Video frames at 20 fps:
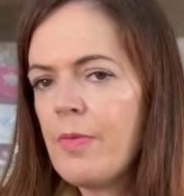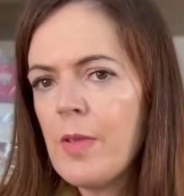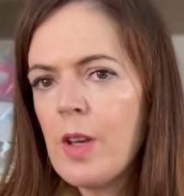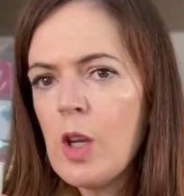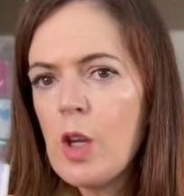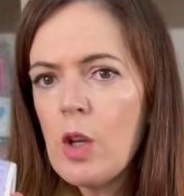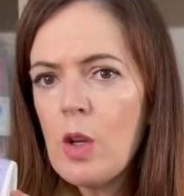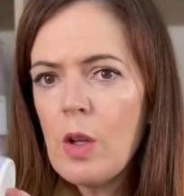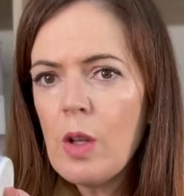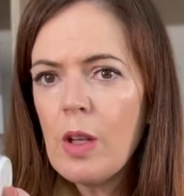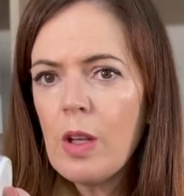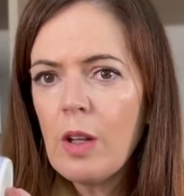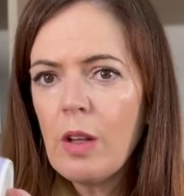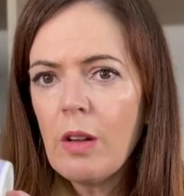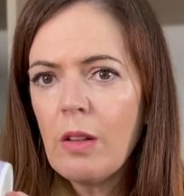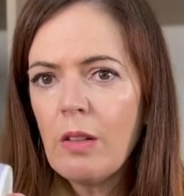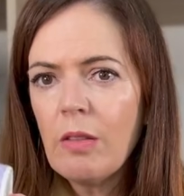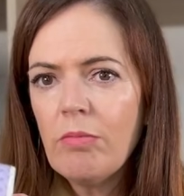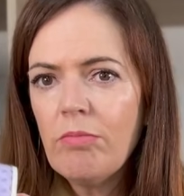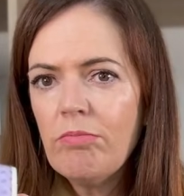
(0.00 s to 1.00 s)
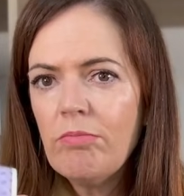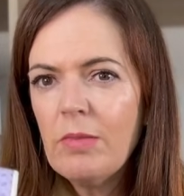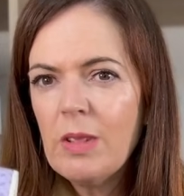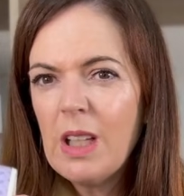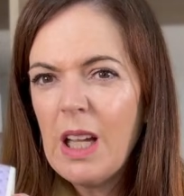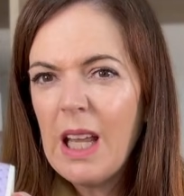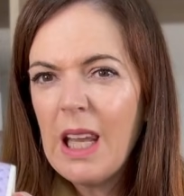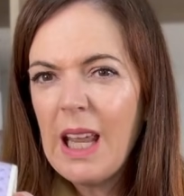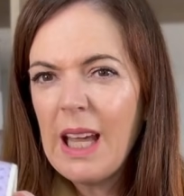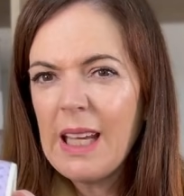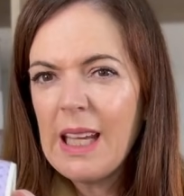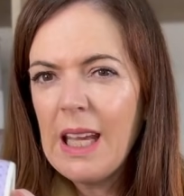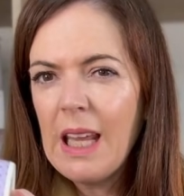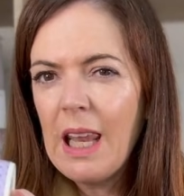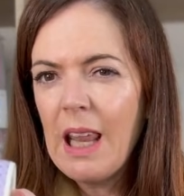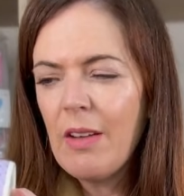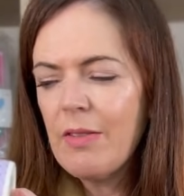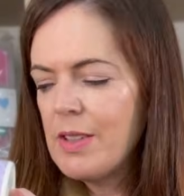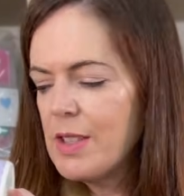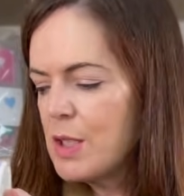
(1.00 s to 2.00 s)
cute little lilac-y
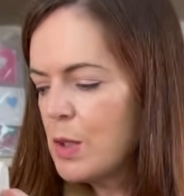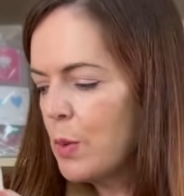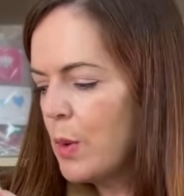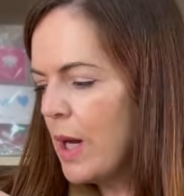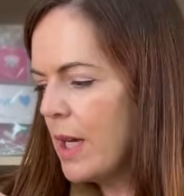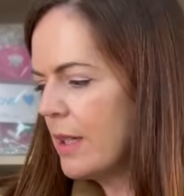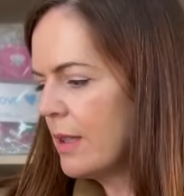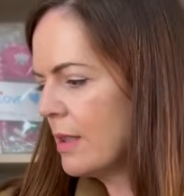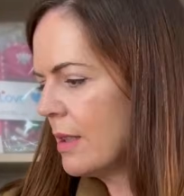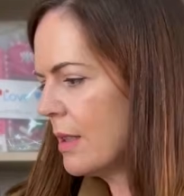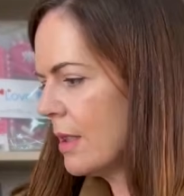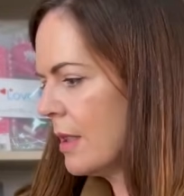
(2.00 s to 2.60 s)
lavender one,